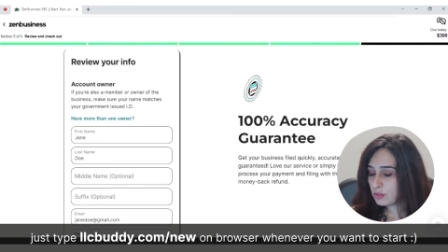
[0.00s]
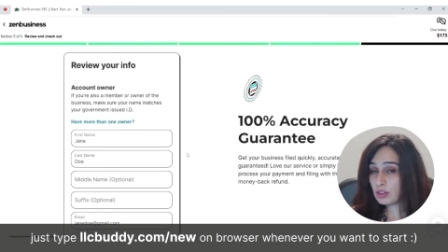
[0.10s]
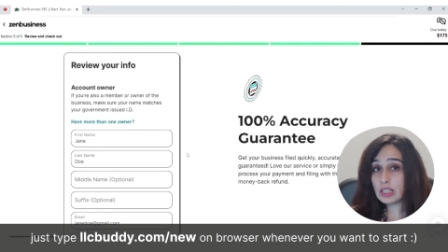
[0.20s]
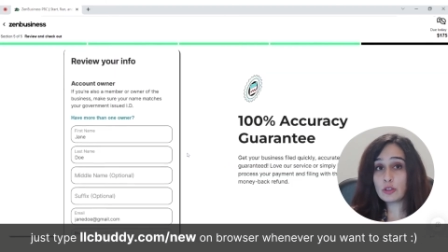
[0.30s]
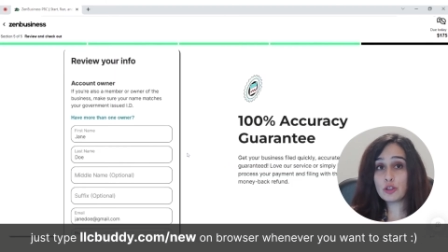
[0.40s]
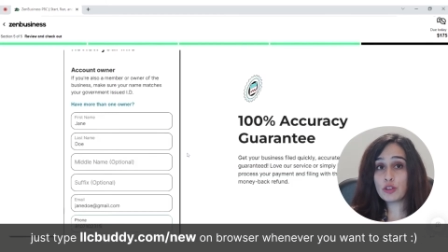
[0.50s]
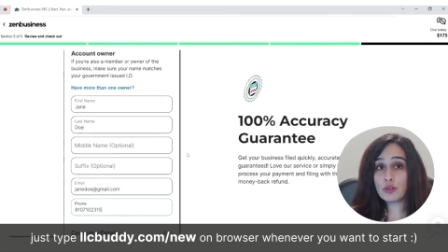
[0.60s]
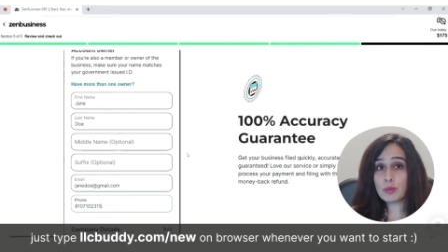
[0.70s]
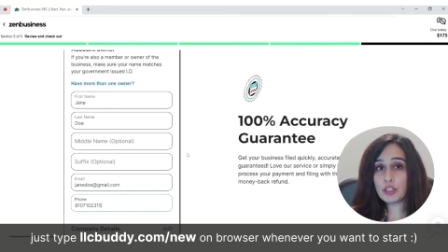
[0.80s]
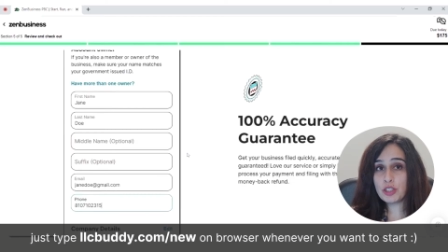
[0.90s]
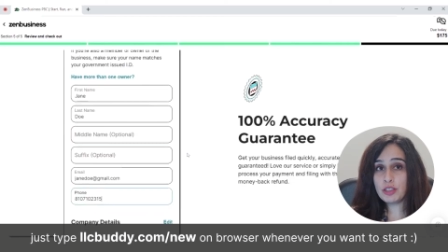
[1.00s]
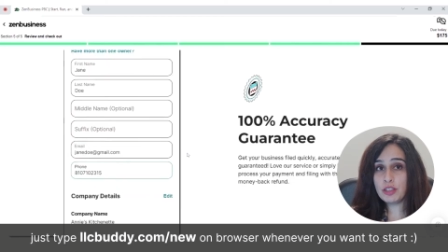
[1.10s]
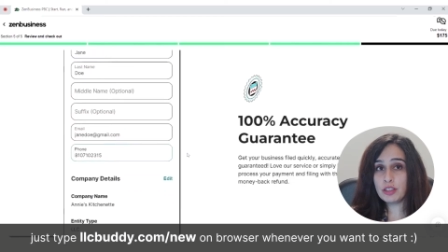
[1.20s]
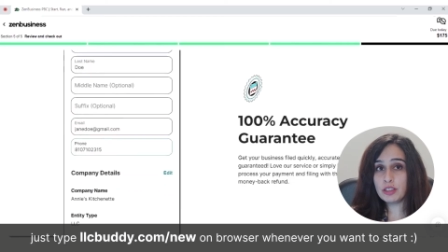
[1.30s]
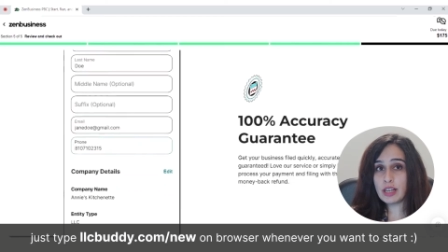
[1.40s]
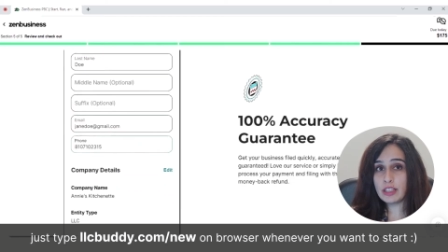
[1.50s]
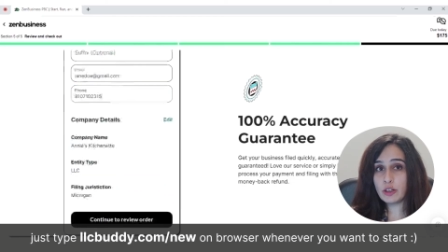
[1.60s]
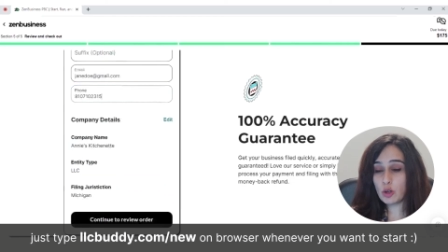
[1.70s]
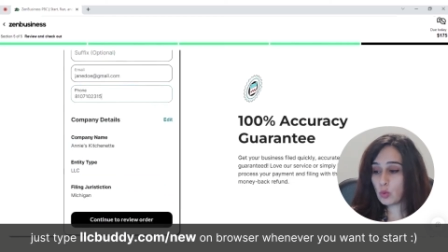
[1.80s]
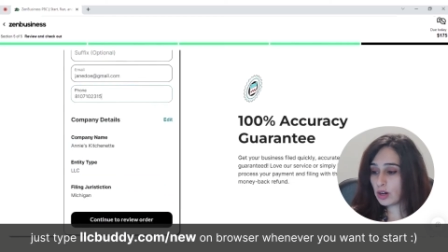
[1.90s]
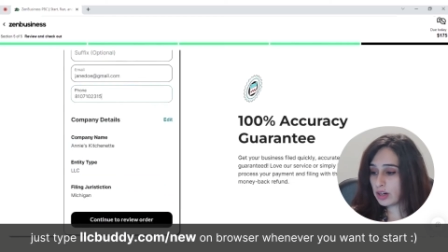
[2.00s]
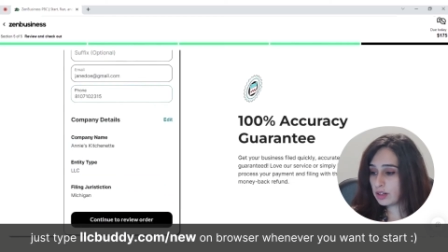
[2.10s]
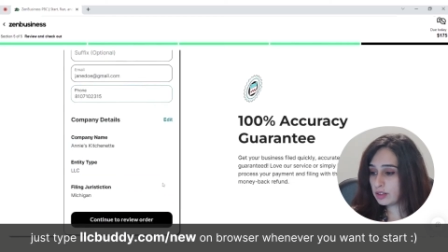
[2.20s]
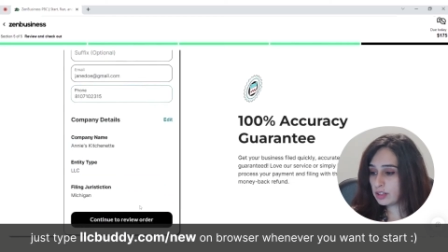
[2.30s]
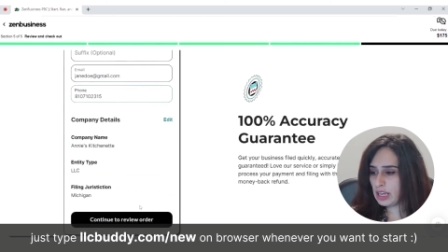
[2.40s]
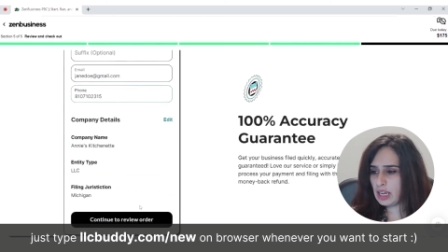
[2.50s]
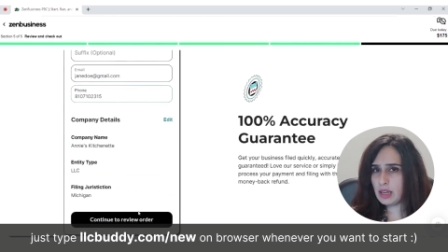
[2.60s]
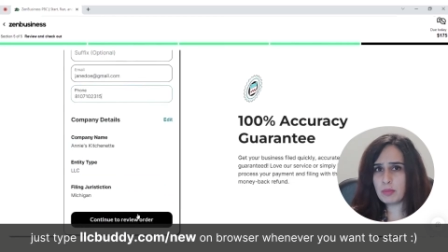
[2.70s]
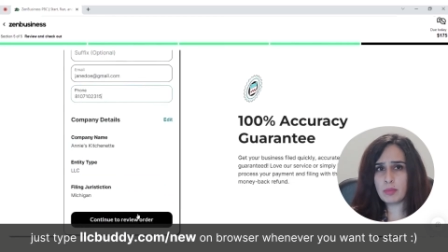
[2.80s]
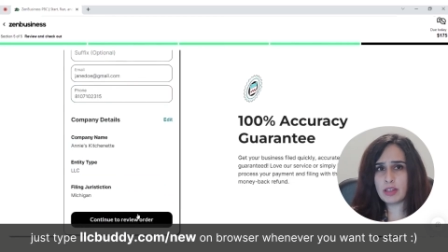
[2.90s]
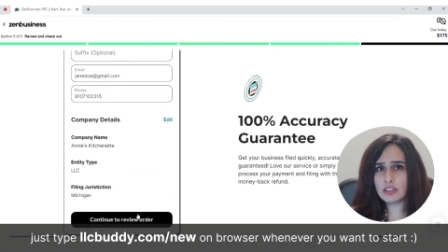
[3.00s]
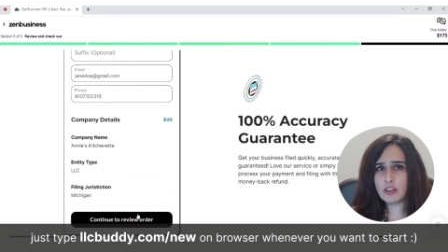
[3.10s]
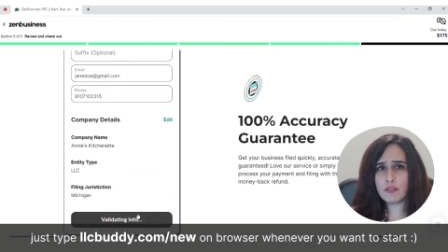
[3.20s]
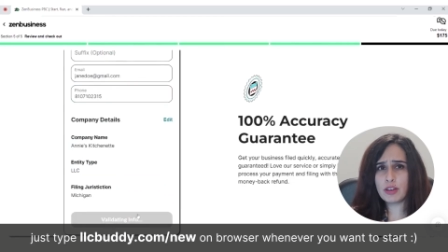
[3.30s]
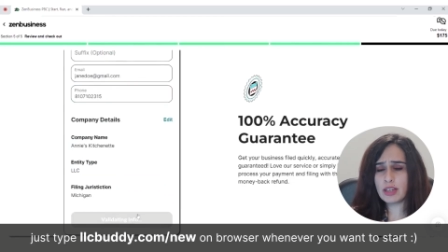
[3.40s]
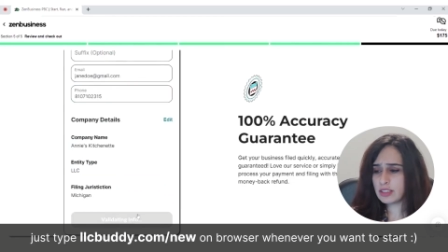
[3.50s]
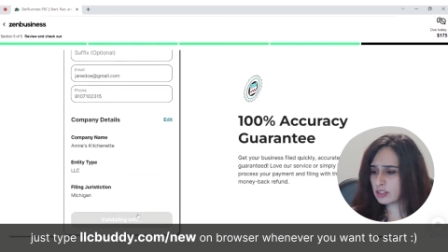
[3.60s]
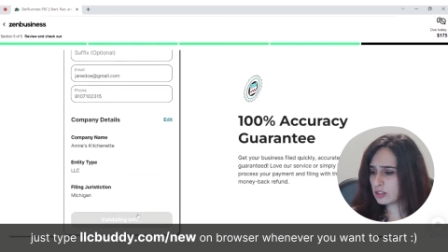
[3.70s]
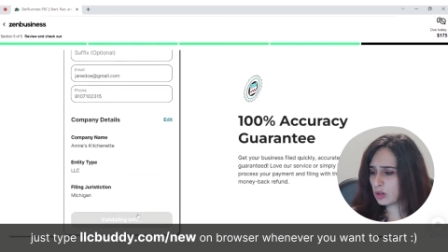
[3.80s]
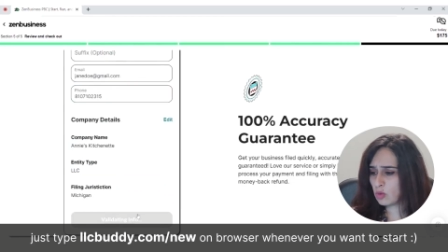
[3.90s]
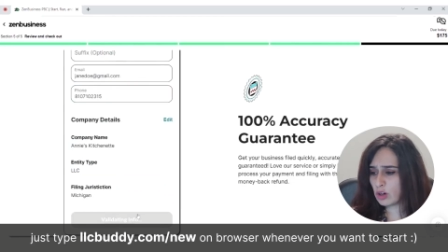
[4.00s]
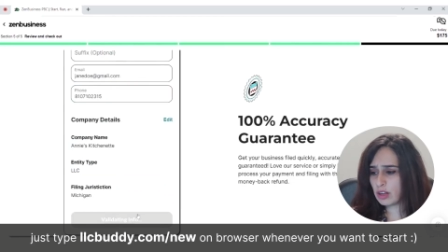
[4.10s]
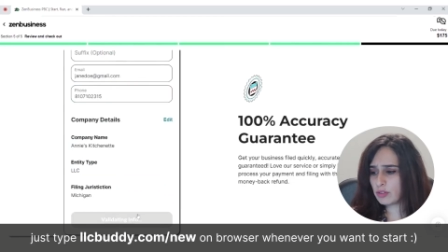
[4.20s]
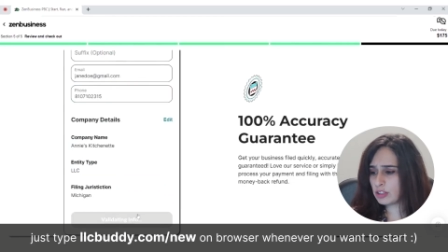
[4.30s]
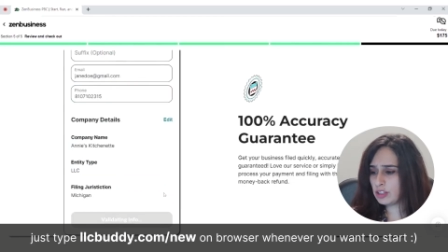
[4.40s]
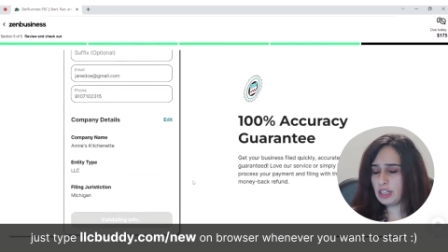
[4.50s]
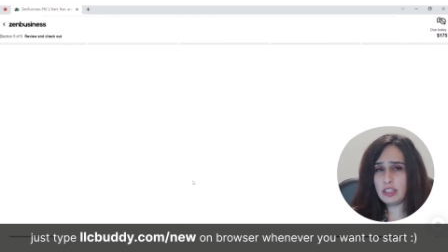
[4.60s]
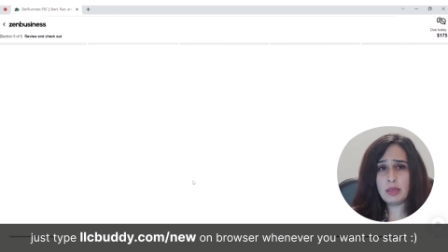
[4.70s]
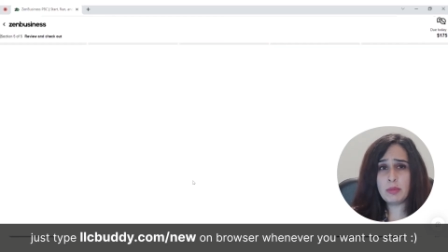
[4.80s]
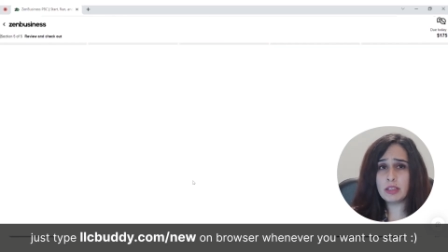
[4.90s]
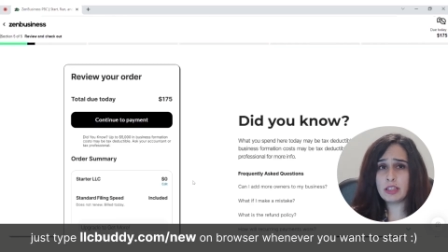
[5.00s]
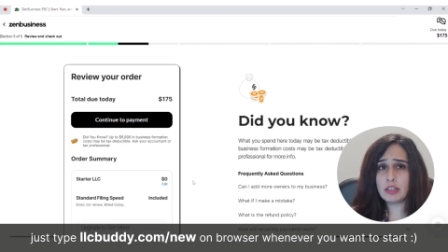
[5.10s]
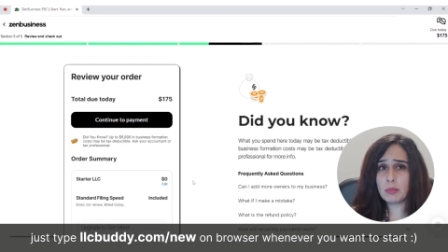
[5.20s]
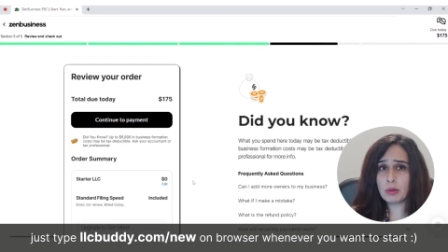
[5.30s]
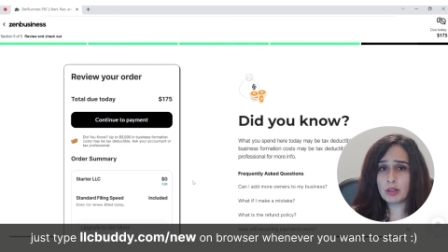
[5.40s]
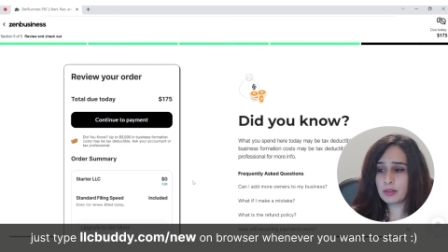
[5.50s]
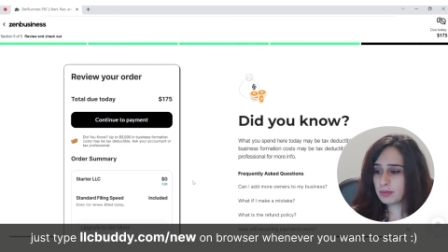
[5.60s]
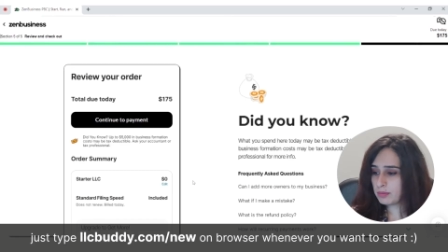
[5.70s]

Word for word: Fill out your information here that they require. Name and suffix, whatever they need, email and number.